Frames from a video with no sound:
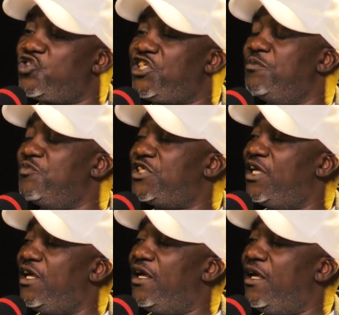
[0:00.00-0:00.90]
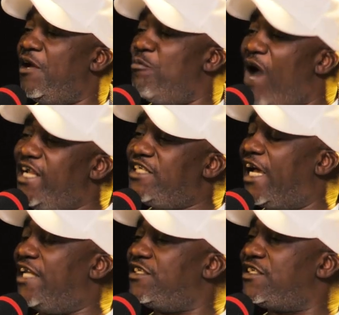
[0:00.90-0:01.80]
teams,
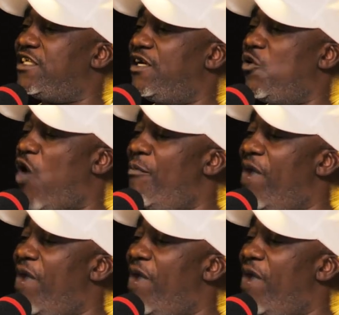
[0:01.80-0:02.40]
managers who are